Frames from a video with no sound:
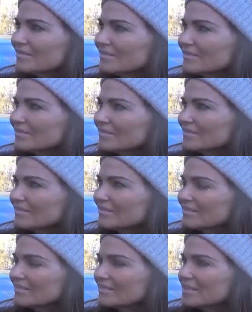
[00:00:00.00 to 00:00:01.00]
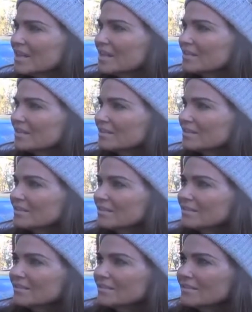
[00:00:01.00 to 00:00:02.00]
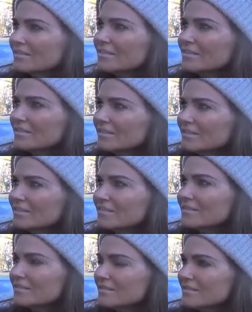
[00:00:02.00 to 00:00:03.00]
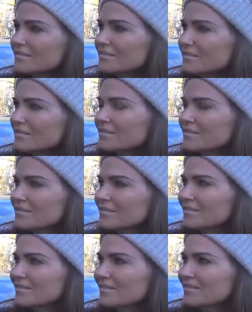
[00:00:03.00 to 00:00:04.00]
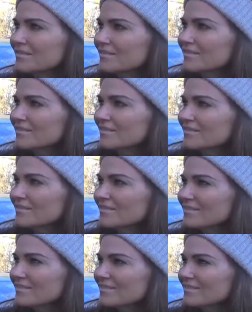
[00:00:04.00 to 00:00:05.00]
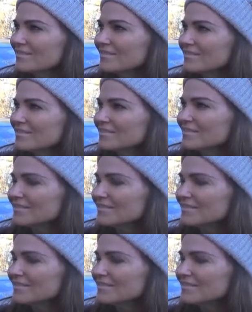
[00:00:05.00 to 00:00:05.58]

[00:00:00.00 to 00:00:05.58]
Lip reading: (silent)